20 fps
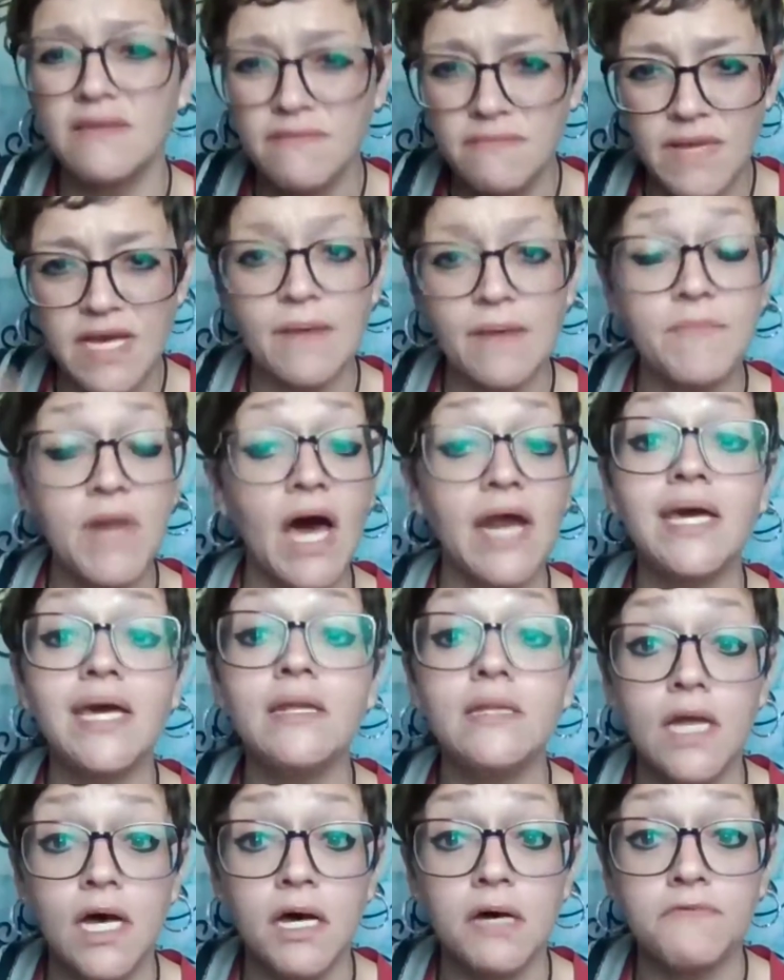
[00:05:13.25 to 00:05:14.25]
I'm not in
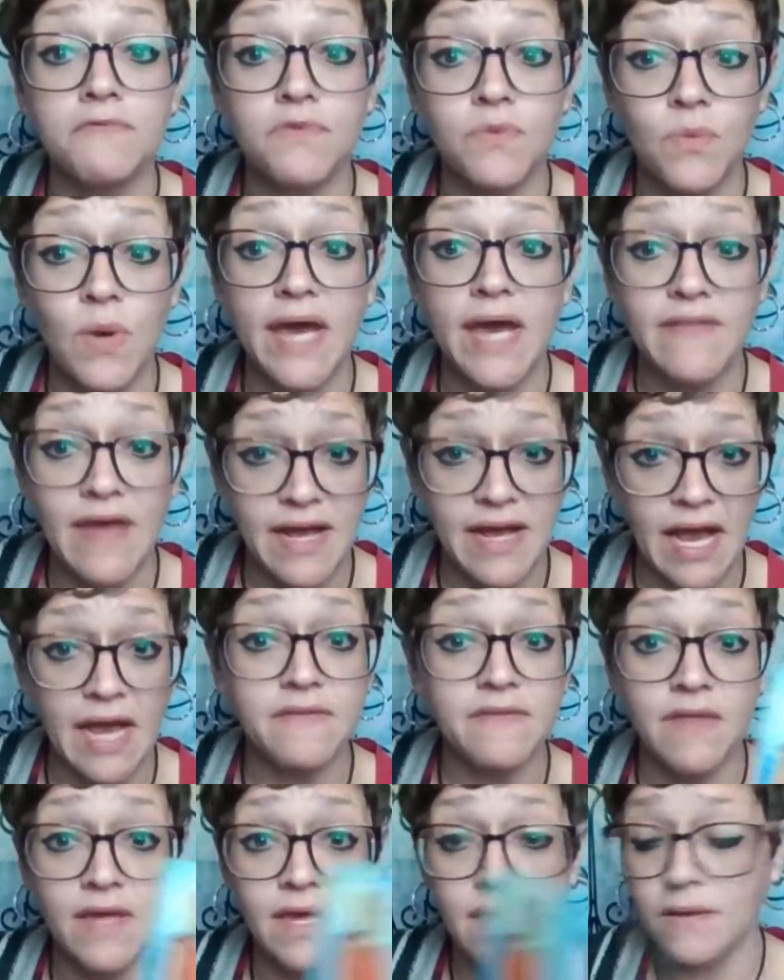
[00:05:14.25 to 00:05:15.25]
love, right? That kind
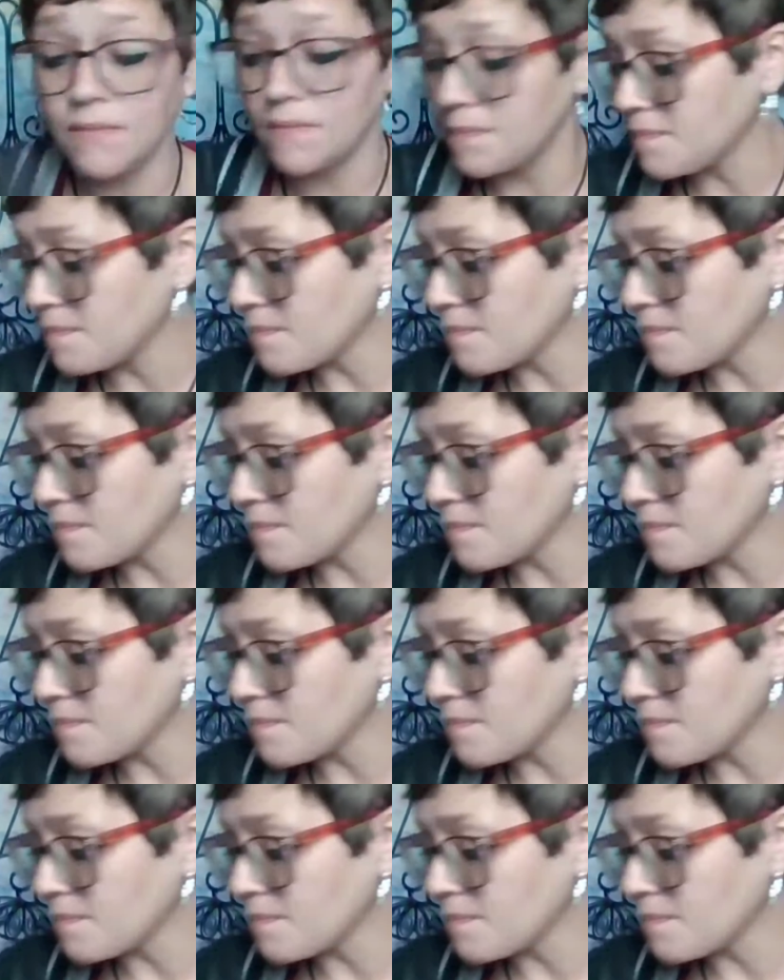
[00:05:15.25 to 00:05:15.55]
of thing.